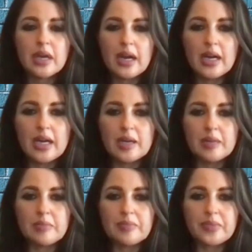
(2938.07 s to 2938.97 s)

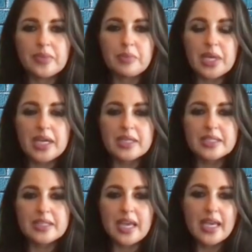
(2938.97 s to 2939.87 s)
Um,
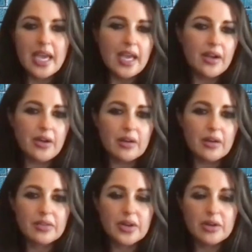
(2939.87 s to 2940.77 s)
because they care,
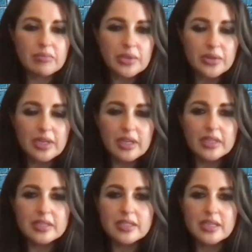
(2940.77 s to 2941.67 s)
they're
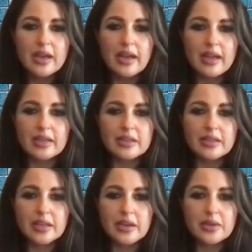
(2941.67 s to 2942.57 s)
employees, right.
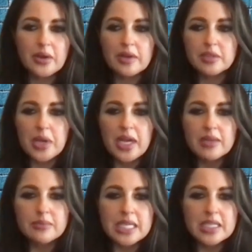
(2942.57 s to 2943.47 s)
and you know you don't have to pay
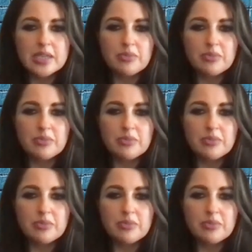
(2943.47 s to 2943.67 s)
them tens of